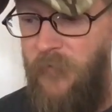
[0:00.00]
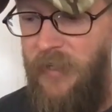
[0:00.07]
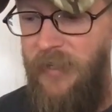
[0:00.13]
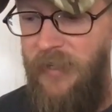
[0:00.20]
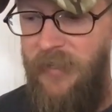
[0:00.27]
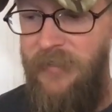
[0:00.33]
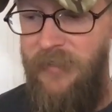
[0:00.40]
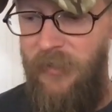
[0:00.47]

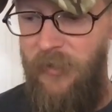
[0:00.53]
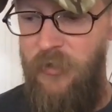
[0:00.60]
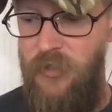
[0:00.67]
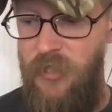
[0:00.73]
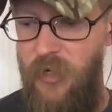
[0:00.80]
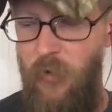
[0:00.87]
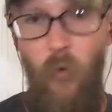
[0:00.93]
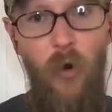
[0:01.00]
It is a
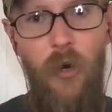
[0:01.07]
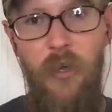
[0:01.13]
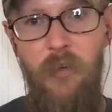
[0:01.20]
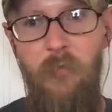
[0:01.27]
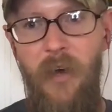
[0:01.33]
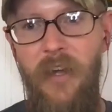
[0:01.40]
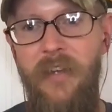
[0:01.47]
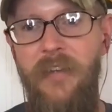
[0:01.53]
legit worry
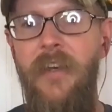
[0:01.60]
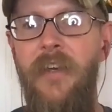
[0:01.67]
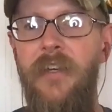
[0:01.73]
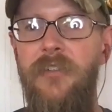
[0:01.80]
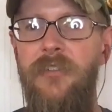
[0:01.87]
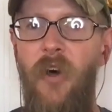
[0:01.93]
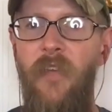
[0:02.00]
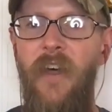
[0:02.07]
of mine.
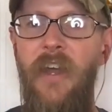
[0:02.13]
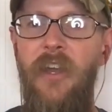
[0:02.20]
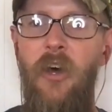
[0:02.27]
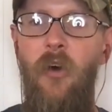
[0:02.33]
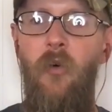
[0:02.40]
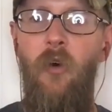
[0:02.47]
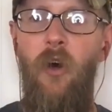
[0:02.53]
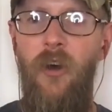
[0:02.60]
So on that
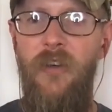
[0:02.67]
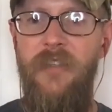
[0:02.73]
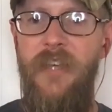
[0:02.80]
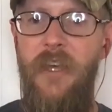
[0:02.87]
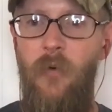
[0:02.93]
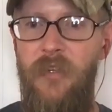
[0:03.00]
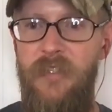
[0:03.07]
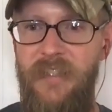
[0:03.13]
note,
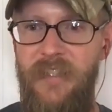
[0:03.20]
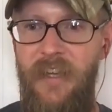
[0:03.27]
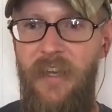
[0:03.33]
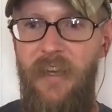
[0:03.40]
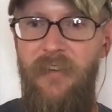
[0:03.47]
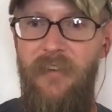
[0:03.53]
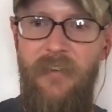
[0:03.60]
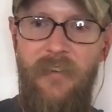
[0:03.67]
RSA once
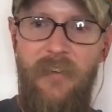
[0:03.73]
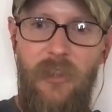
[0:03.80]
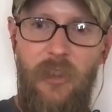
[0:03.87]
again,